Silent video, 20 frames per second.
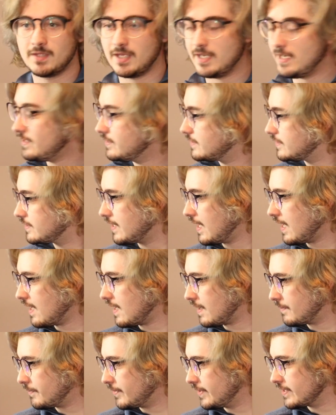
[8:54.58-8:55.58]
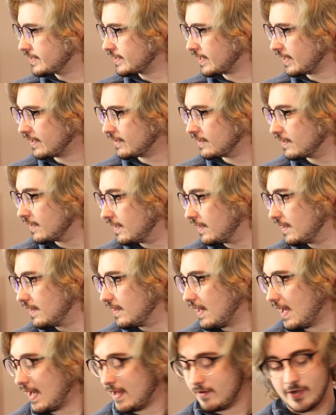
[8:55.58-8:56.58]
It is, yeah. I'm pretty excited.
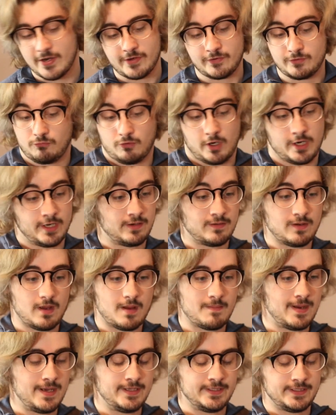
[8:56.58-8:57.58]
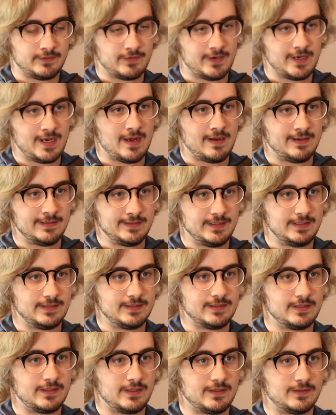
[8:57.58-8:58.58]
And it's running amazing right now as
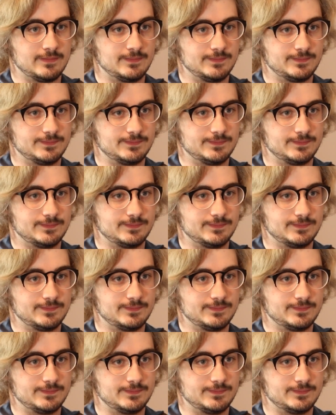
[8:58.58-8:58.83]
is, so.